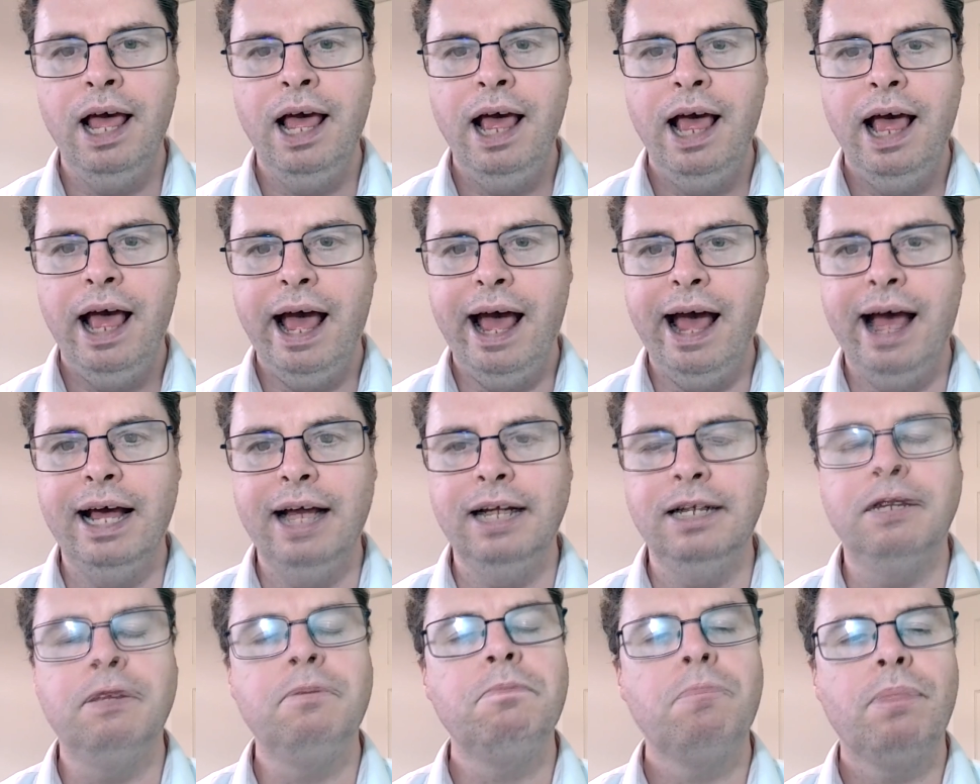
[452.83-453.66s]
And
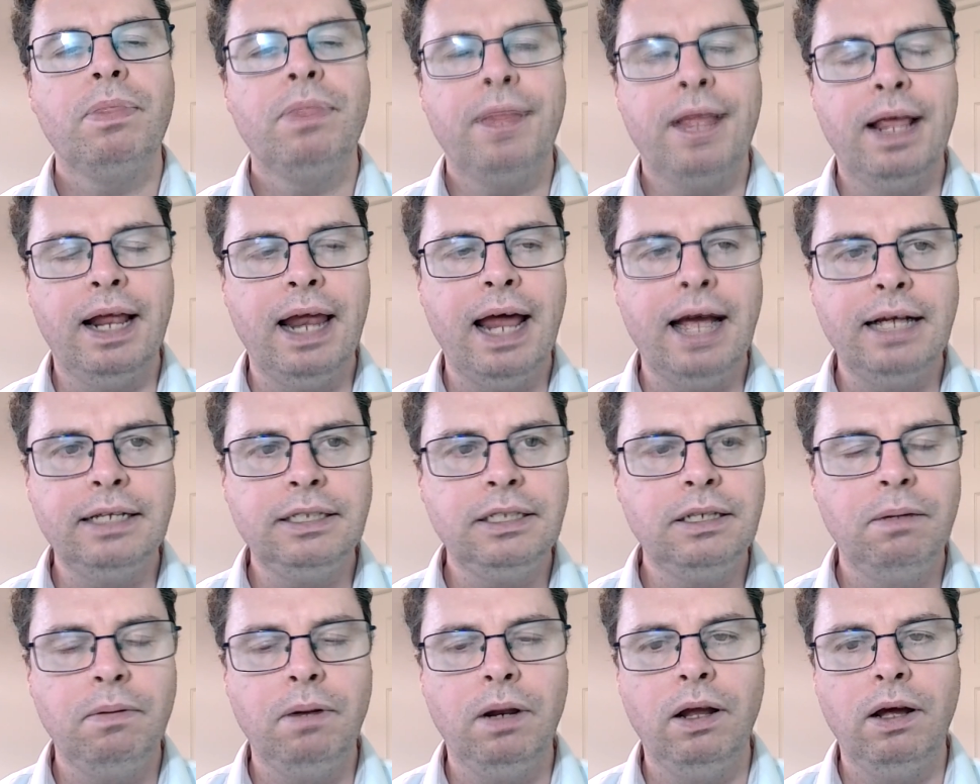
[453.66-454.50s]
the last time they
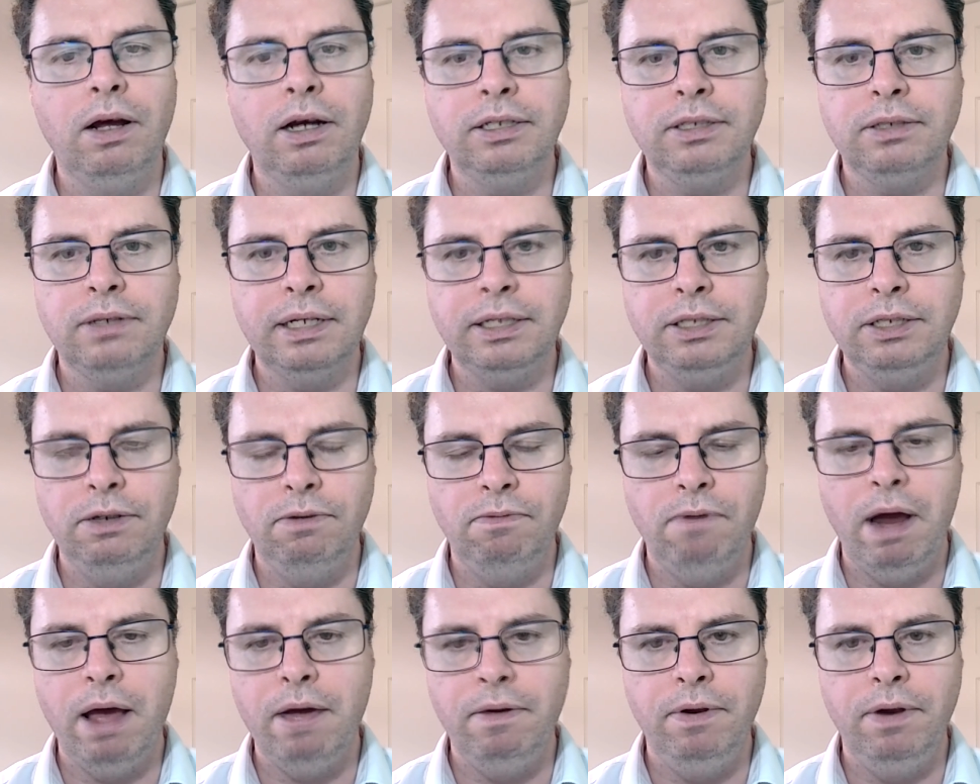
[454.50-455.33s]
lost was actually
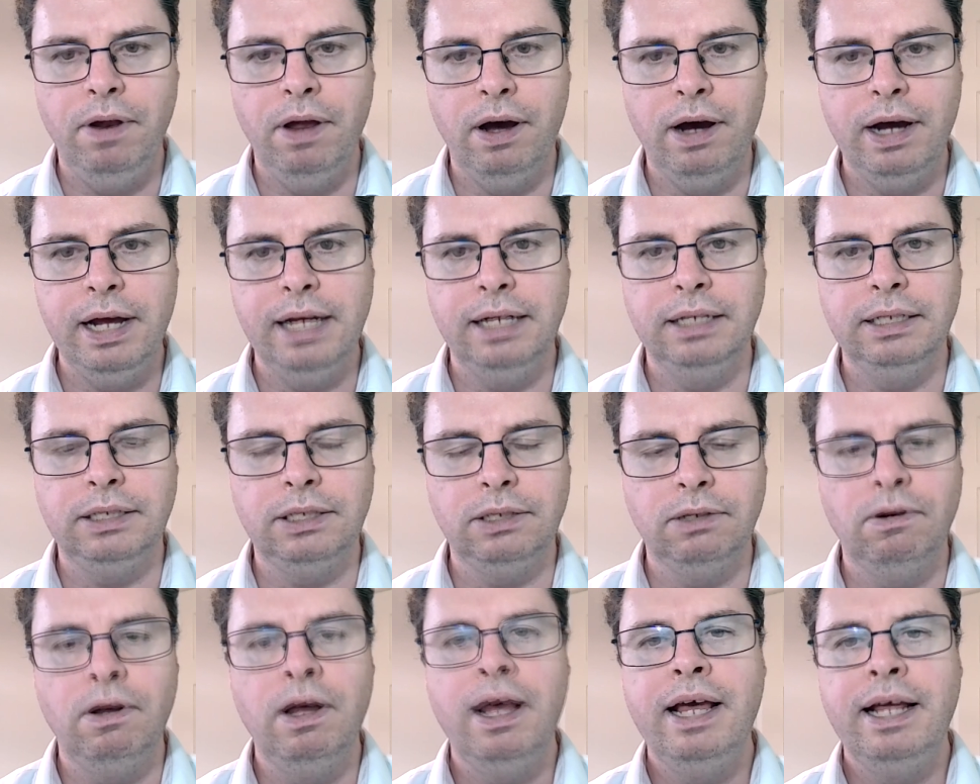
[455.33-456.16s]
round 9. So
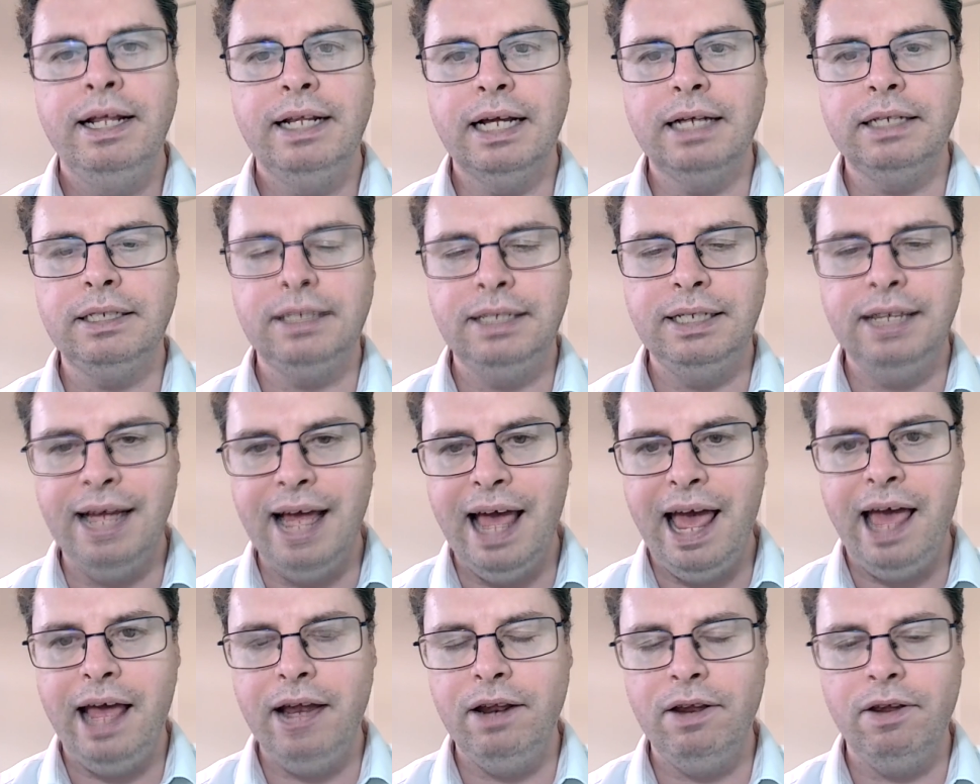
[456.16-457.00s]
that's the
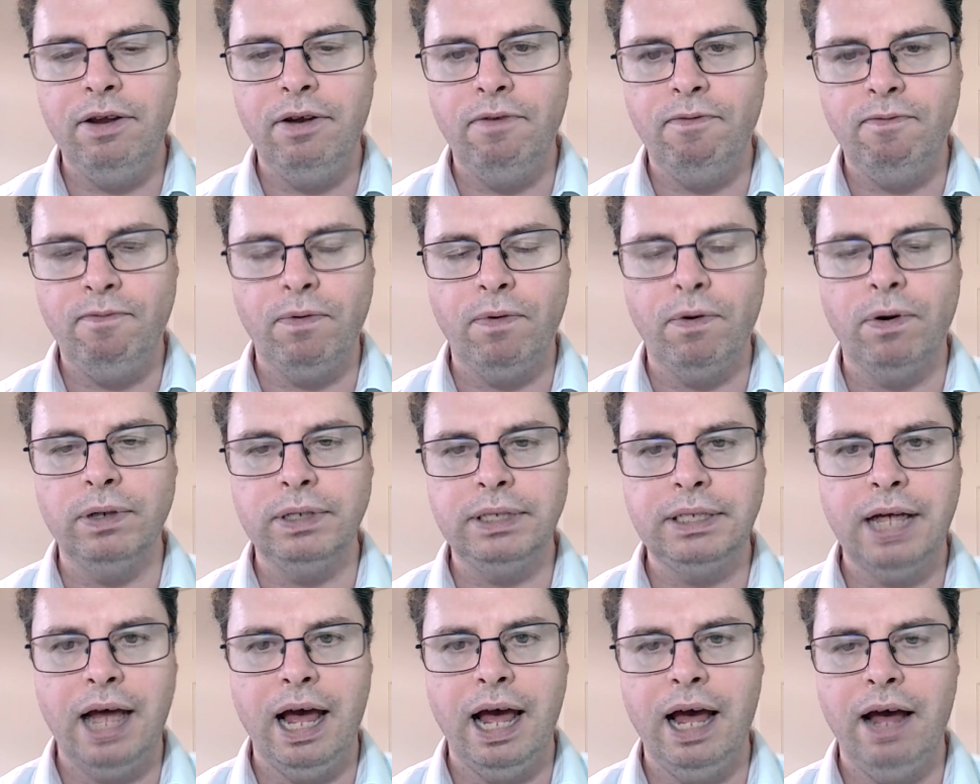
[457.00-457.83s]
end of the first
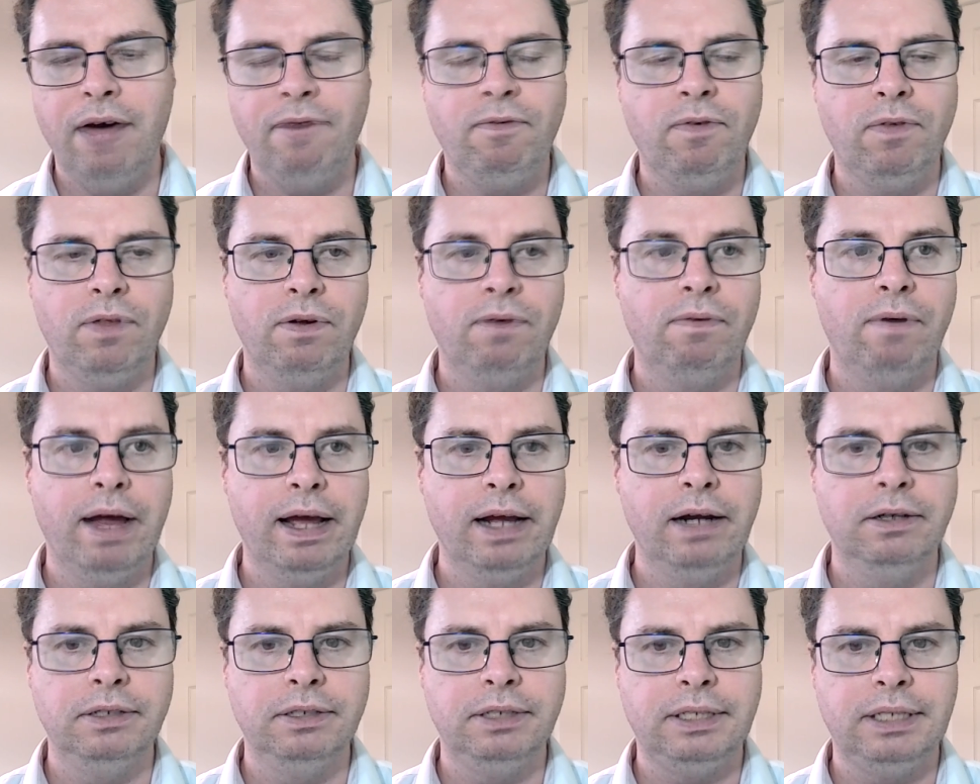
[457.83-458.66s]
half of the regular
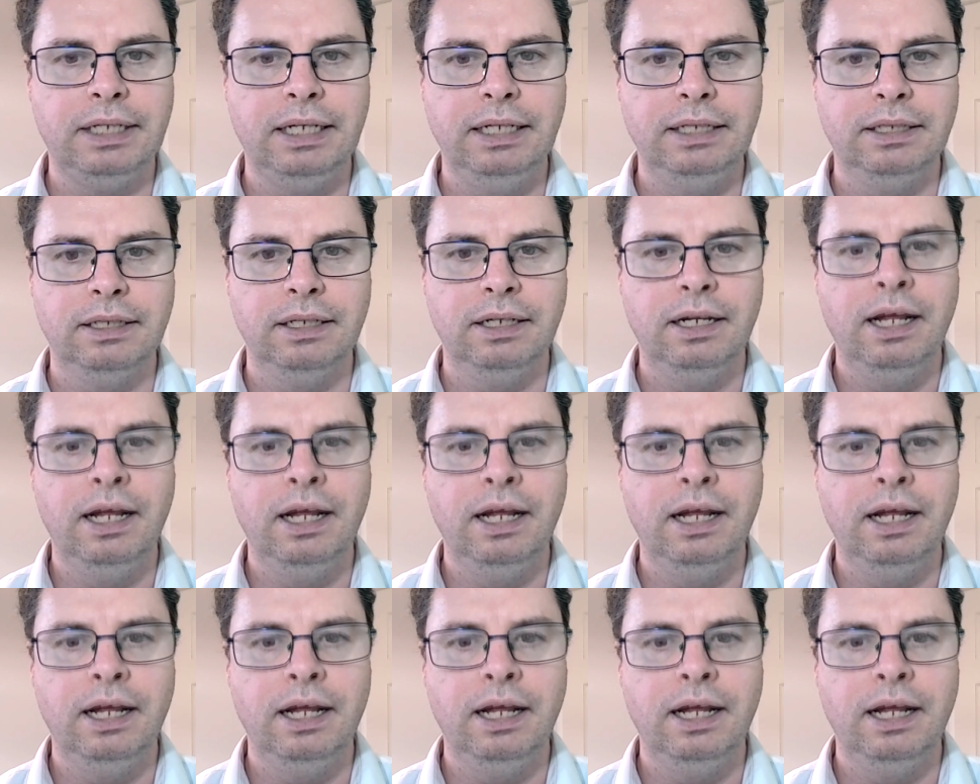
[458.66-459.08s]
season.